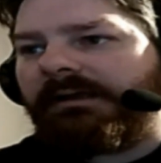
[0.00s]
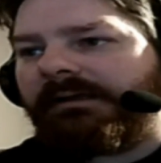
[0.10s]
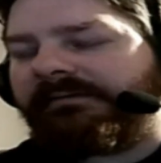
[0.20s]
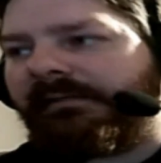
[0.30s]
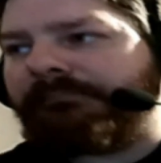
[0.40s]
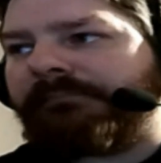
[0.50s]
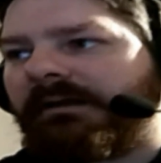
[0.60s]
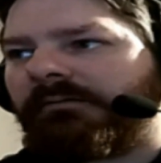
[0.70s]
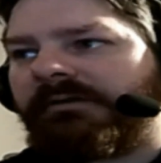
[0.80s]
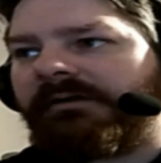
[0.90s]
Metal
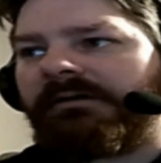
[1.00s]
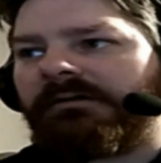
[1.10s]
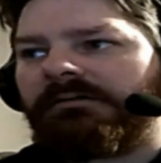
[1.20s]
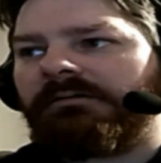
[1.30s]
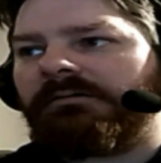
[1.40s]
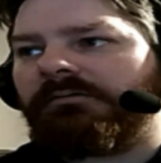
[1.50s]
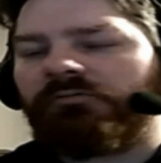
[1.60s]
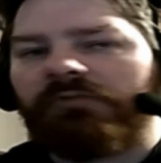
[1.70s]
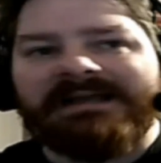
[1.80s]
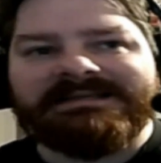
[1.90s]
Gear
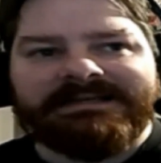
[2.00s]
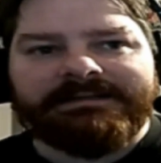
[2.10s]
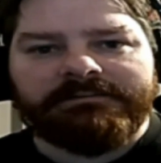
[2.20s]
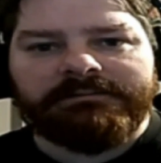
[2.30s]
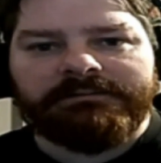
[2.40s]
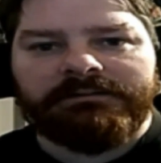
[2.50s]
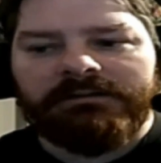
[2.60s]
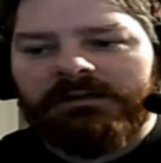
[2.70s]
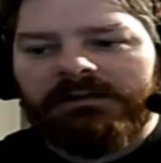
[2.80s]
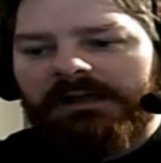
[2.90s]
Rising.
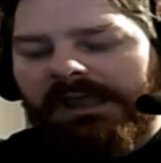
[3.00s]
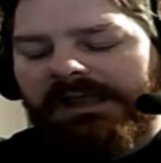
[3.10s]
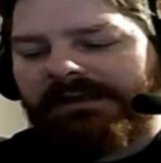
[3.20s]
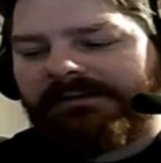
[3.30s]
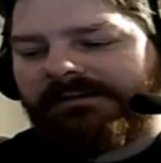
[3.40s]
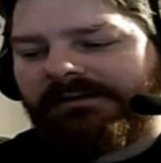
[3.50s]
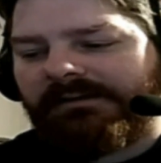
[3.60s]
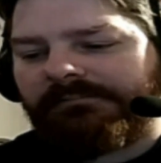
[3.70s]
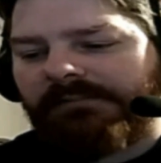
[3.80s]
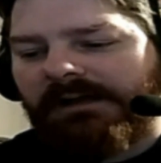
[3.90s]
And
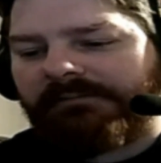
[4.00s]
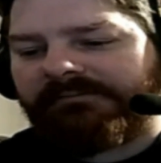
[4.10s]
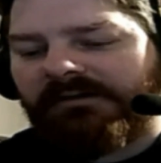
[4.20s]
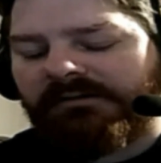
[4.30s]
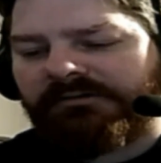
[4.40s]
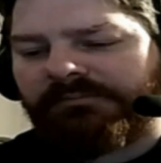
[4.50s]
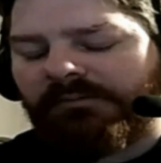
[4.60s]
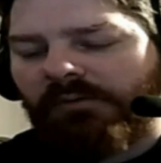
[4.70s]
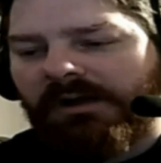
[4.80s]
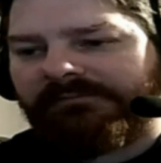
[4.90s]
I was talking to my
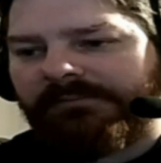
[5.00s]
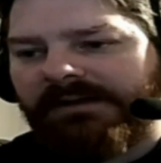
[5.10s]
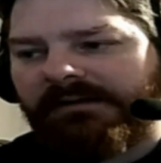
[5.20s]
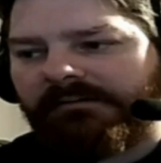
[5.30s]
wife about